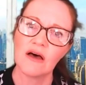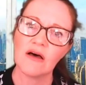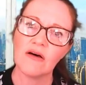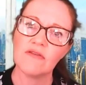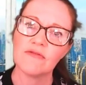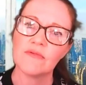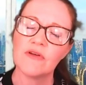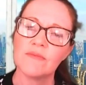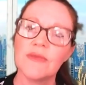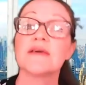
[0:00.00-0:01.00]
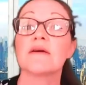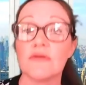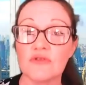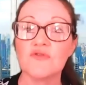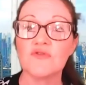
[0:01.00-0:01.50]
of making
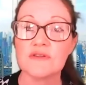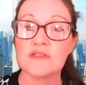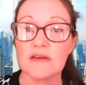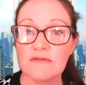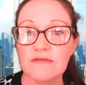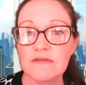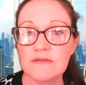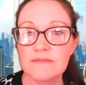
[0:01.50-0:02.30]
others feel safe.